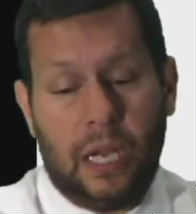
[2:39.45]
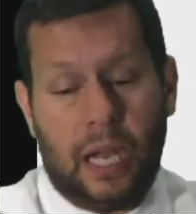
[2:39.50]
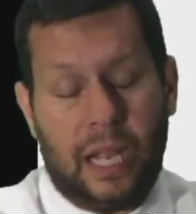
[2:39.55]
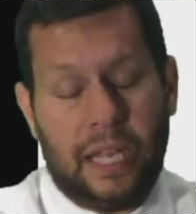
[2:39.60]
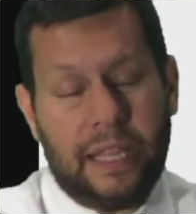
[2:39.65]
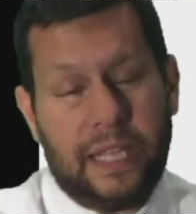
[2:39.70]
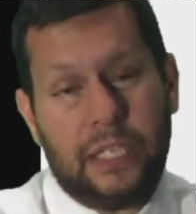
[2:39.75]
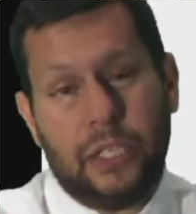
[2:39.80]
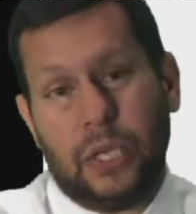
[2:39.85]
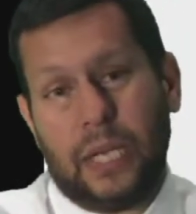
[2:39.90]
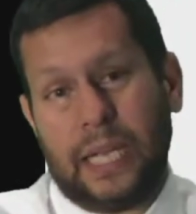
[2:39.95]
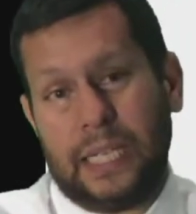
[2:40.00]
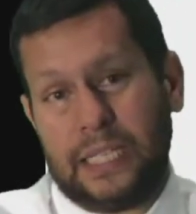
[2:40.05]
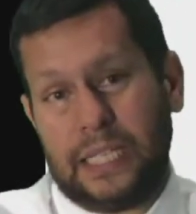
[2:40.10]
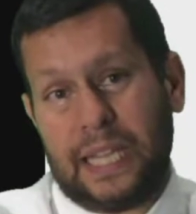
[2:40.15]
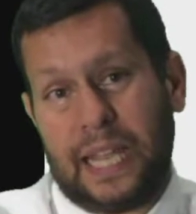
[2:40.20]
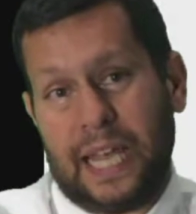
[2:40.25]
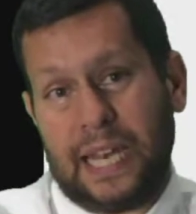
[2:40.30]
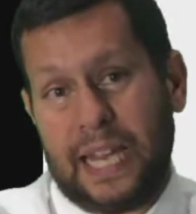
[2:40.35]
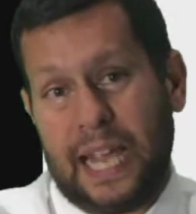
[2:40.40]
And then you get to
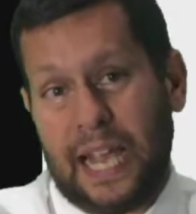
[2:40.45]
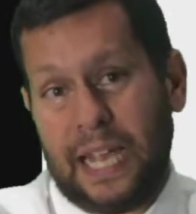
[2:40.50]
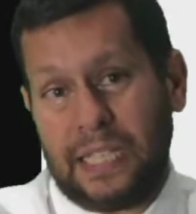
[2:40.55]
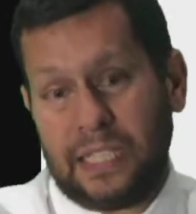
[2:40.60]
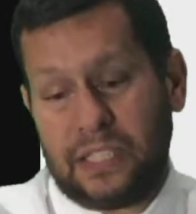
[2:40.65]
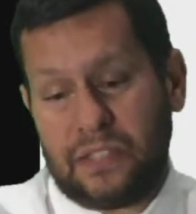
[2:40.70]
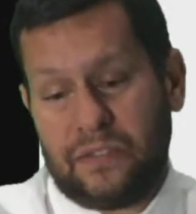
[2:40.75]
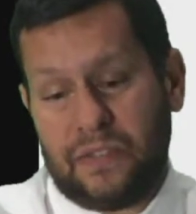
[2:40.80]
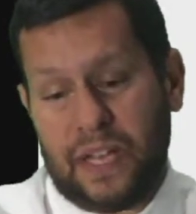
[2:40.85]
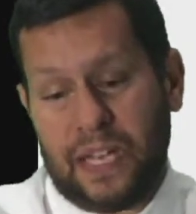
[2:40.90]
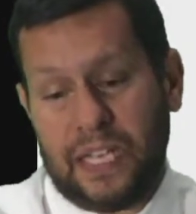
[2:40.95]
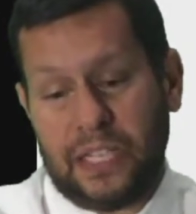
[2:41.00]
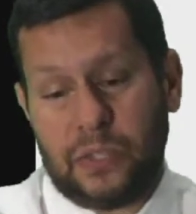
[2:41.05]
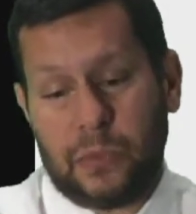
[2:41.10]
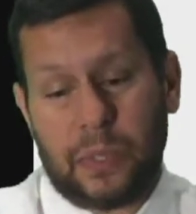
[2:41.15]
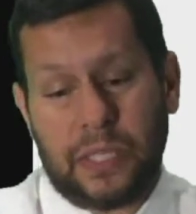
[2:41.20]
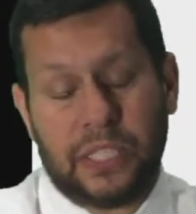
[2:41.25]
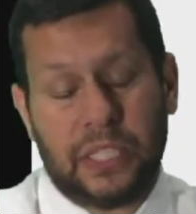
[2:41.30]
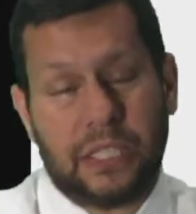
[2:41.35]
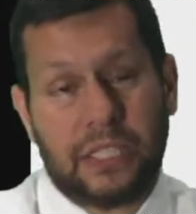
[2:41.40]
that S phase,
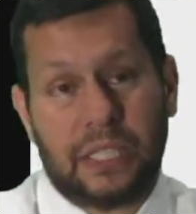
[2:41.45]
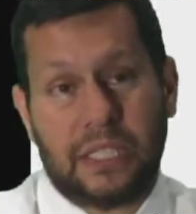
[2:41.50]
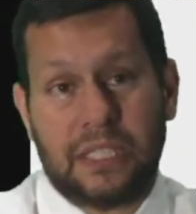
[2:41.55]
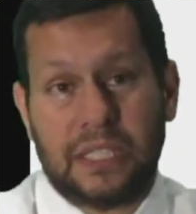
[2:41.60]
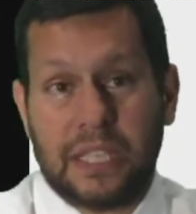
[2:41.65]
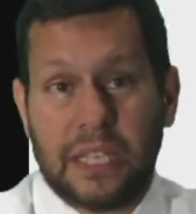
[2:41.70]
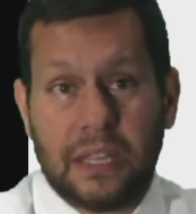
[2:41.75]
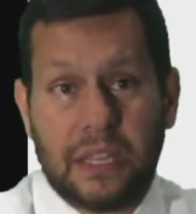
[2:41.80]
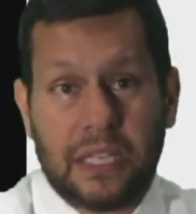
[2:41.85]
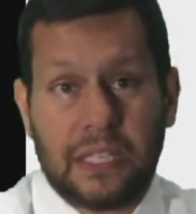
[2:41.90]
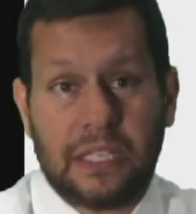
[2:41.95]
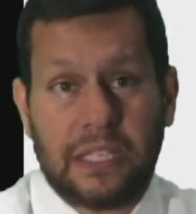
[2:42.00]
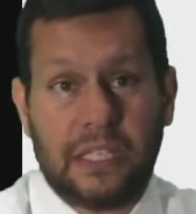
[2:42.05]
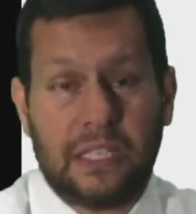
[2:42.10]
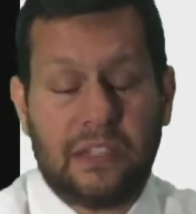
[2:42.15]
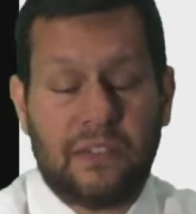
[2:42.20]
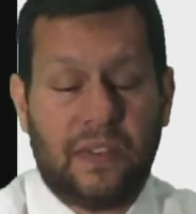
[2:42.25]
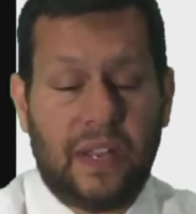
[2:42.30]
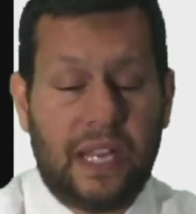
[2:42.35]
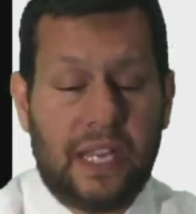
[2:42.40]
which is a
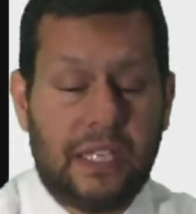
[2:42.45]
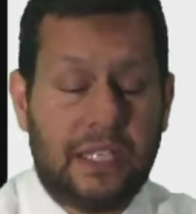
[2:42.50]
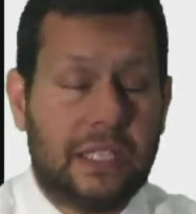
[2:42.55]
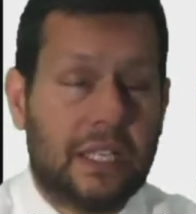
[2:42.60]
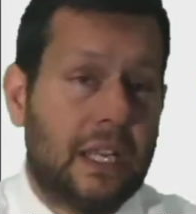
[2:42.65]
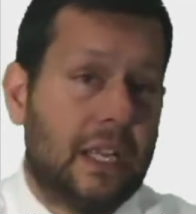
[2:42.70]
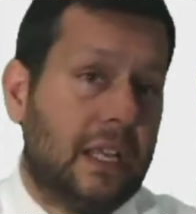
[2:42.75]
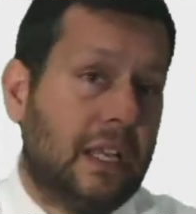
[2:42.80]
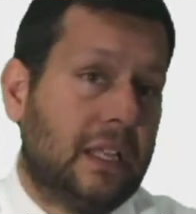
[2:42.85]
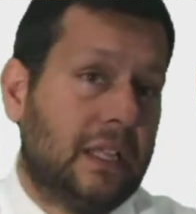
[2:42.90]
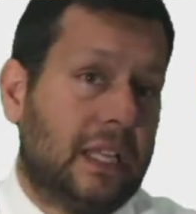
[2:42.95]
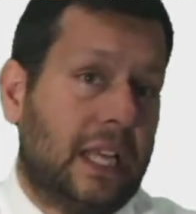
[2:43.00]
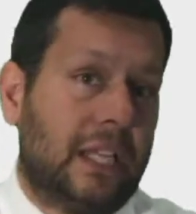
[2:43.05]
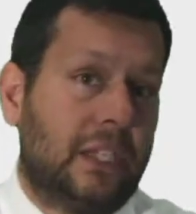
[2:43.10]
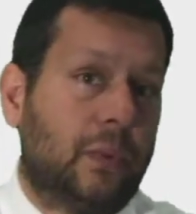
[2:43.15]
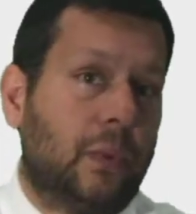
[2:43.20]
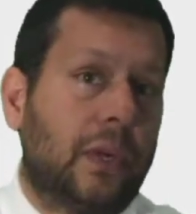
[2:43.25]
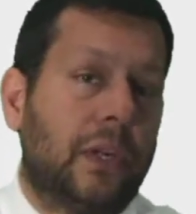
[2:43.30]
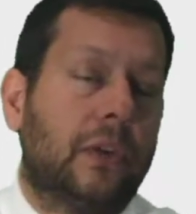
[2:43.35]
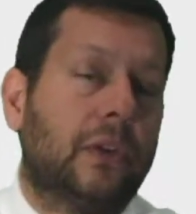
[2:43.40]
synthesis phase.
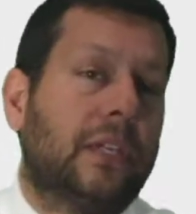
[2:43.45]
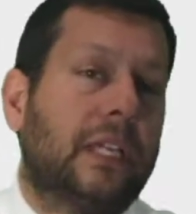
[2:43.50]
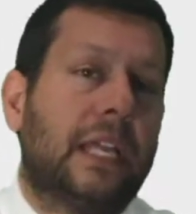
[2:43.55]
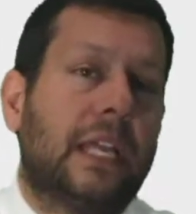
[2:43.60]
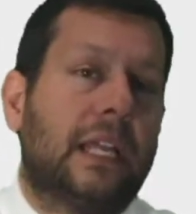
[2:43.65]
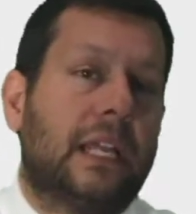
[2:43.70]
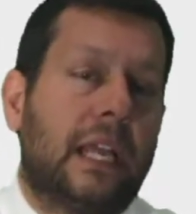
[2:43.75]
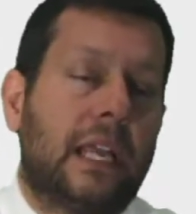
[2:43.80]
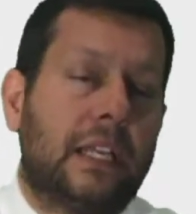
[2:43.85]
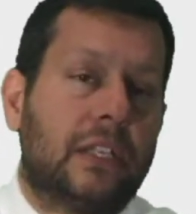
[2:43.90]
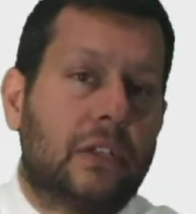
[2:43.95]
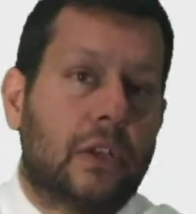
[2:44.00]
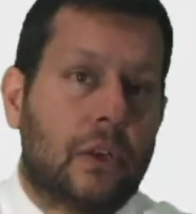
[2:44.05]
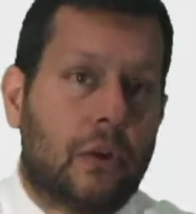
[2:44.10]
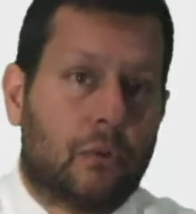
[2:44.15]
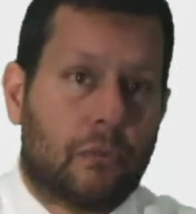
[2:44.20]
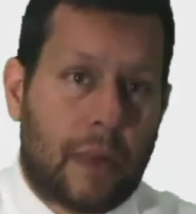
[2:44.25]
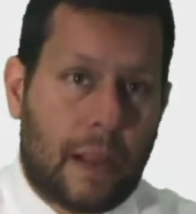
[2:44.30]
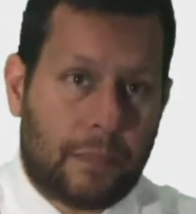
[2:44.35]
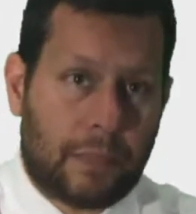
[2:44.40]
That's where your DNA is going to
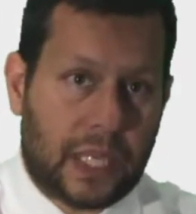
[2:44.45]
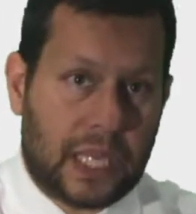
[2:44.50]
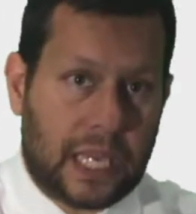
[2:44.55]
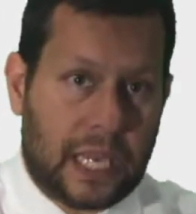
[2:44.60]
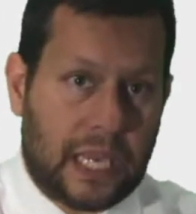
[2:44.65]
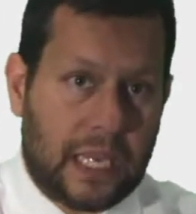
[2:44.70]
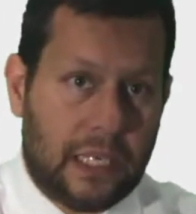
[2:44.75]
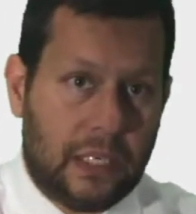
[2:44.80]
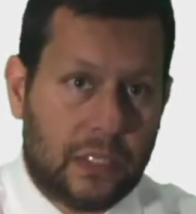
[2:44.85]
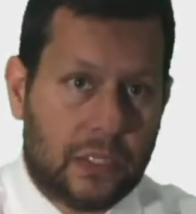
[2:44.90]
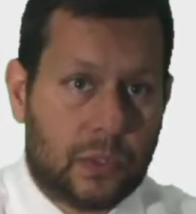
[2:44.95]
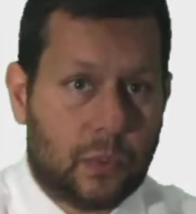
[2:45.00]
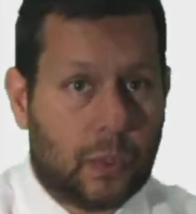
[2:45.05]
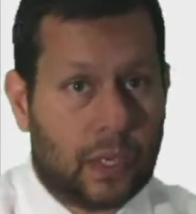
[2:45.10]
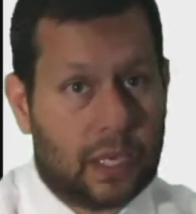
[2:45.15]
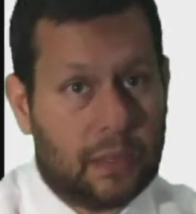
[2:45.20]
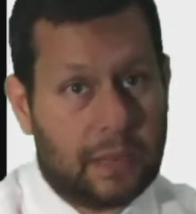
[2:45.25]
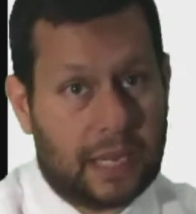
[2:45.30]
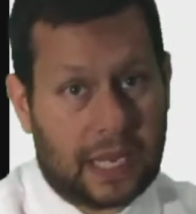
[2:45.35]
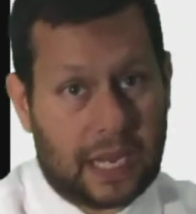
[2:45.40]
replicate. So we're
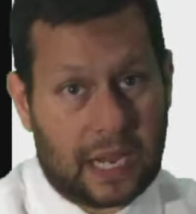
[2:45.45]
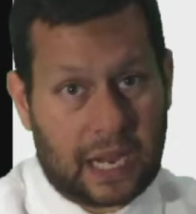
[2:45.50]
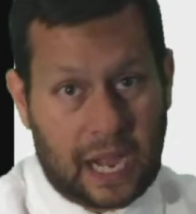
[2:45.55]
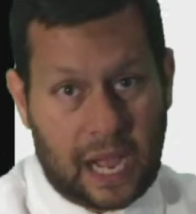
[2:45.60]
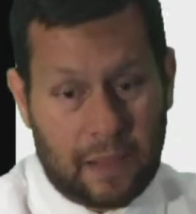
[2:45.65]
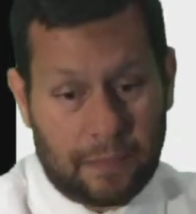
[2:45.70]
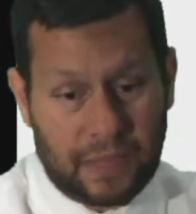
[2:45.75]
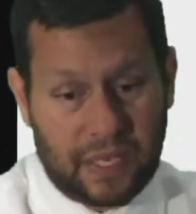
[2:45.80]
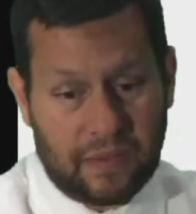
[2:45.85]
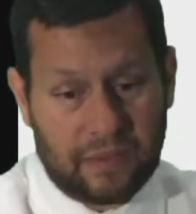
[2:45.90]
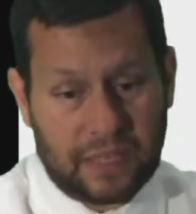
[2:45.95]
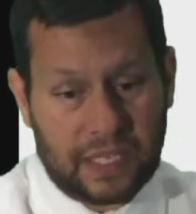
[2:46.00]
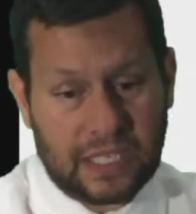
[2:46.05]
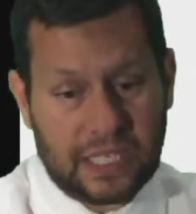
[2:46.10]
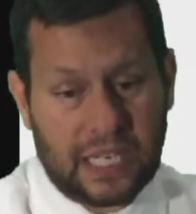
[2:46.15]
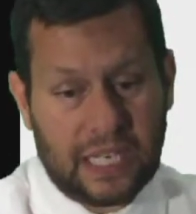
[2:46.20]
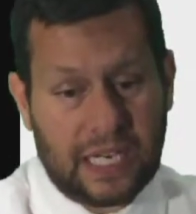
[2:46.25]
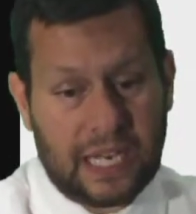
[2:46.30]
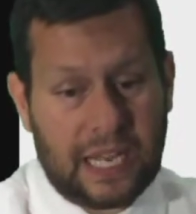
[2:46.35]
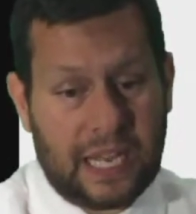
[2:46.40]
going to make a copy of the
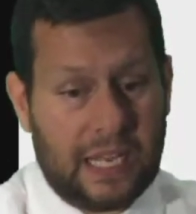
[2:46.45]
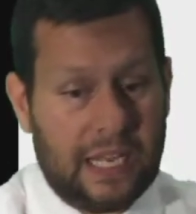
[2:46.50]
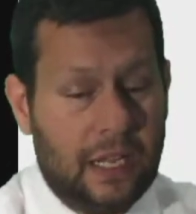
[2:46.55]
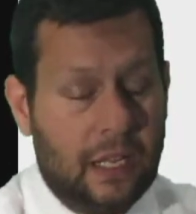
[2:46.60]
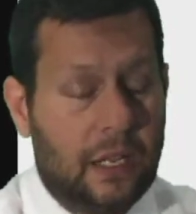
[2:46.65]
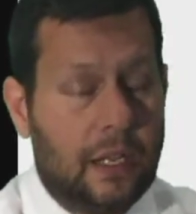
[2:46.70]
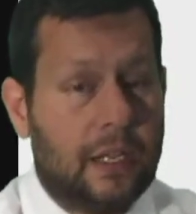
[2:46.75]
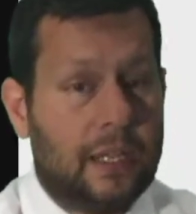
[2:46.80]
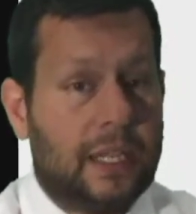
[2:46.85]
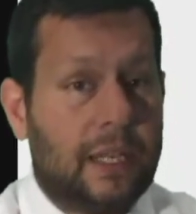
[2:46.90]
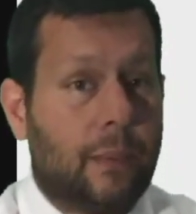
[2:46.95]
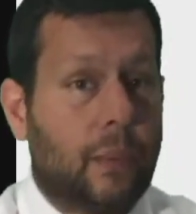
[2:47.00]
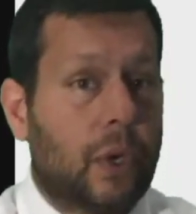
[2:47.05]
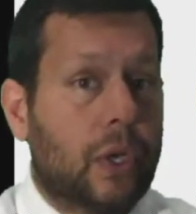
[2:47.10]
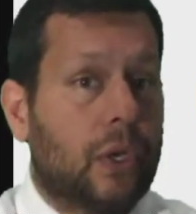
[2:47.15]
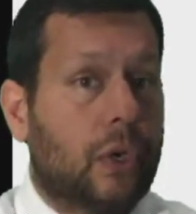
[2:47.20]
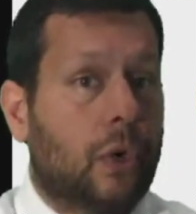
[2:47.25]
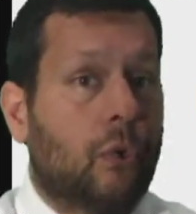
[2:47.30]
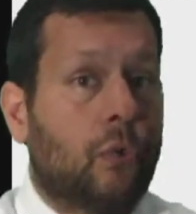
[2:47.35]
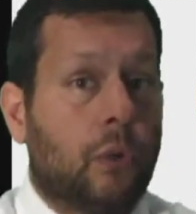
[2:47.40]
DNA, then we're
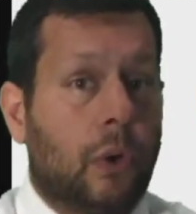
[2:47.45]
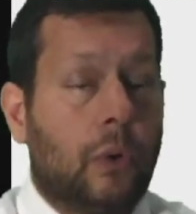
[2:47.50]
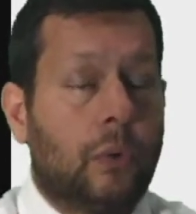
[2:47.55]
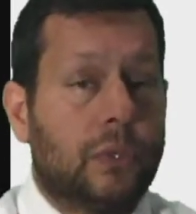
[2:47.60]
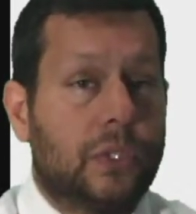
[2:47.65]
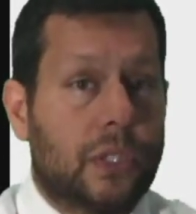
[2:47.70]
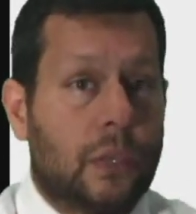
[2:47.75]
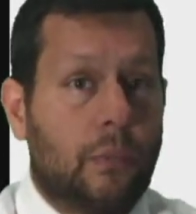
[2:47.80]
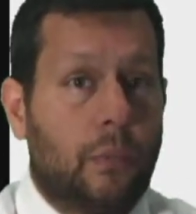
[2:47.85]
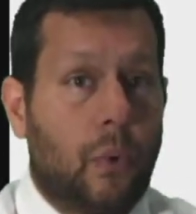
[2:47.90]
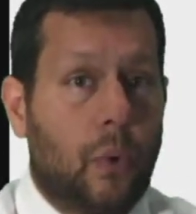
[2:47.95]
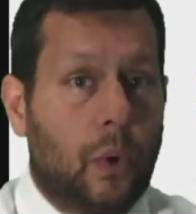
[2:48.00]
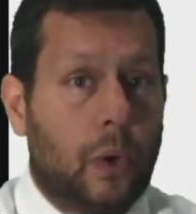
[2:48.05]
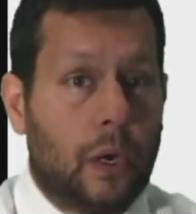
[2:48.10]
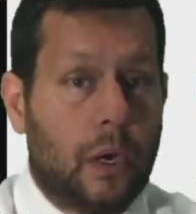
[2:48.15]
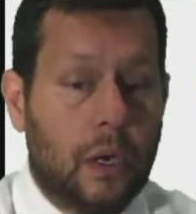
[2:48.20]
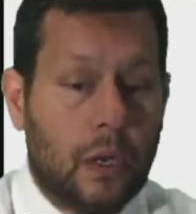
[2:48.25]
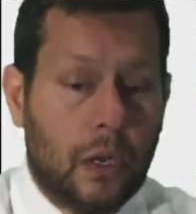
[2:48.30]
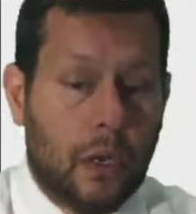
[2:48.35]
going to grow some more.